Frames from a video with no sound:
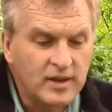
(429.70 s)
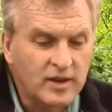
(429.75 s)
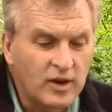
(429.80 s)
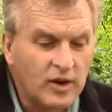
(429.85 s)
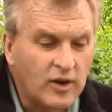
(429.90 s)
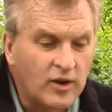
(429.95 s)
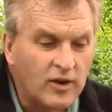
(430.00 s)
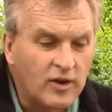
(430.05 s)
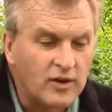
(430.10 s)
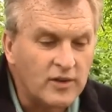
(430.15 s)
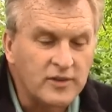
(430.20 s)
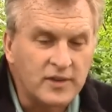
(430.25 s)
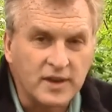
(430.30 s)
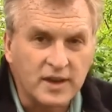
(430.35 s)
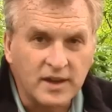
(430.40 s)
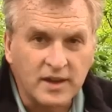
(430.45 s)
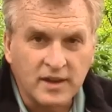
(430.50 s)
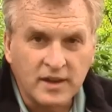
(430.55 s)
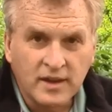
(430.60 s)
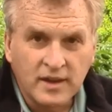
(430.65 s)
are
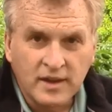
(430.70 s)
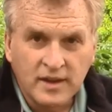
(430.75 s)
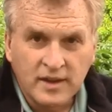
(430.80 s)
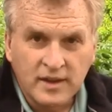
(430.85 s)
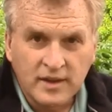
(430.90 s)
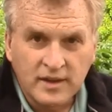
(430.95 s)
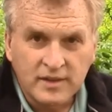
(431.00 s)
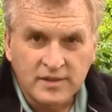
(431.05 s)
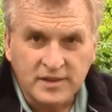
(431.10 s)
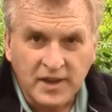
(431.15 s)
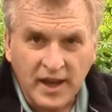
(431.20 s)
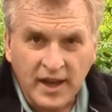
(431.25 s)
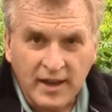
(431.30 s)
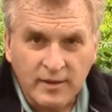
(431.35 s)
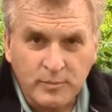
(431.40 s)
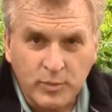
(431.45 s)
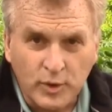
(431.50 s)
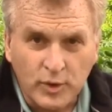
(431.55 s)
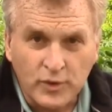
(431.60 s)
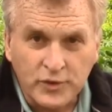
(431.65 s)
the DAC
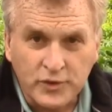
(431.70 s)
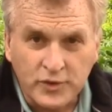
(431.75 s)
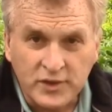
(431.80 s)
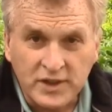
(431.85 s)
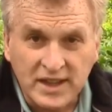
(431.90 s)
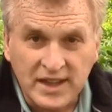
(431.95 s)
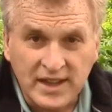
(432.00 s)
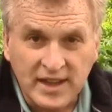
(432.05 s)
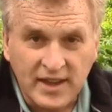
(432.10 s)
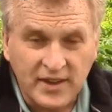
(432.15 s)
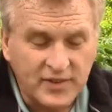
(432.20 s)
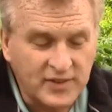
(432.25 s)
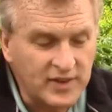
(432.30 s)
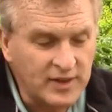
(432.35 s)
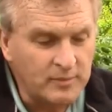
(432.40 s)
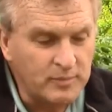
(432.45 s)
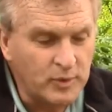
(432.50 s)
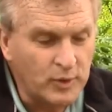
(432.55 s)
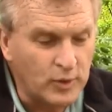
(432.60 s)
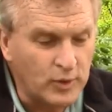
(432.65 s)
poles.
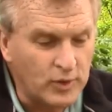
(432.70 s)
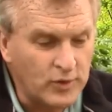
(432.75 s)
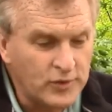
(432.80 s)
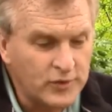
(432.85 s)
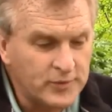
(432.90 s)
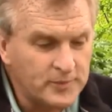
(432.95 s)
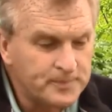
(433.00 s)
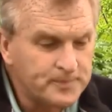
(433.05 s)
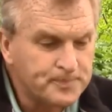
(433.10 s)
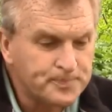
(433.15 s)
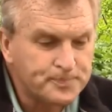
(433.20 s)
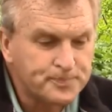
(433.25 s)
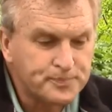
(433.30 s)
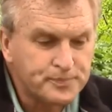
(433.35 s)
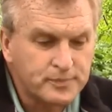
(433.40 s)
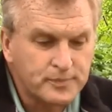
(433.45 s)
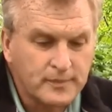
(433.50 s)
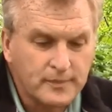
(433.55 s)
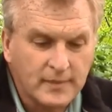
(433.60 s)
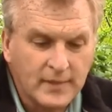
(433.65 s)
DAC poles.
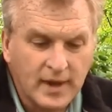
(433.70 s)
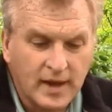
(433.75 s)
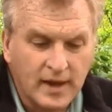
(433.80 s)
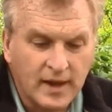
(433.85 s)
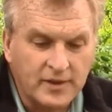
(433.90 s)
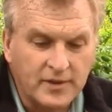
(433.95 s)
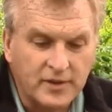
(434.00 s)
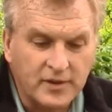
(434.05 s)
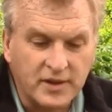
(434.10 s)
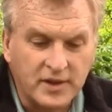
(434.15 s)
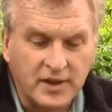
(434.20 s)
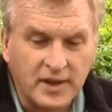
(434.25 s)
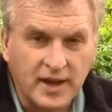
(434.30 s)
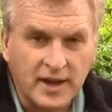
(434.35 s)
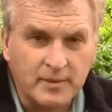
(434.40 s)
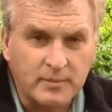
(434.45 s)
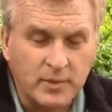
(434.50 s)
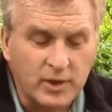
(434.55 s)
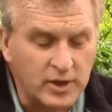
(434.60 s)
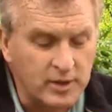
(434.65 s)
They're the
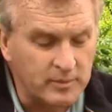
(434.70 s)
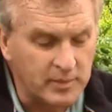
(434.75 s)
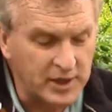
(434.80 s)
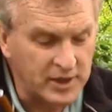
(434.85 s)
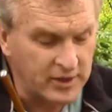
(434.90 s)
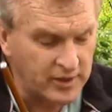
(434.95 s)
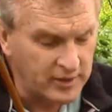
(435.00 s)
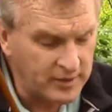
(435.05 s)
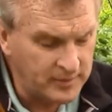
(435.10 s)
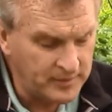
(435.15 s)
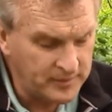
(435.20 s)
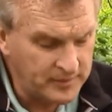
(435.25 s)
9mm,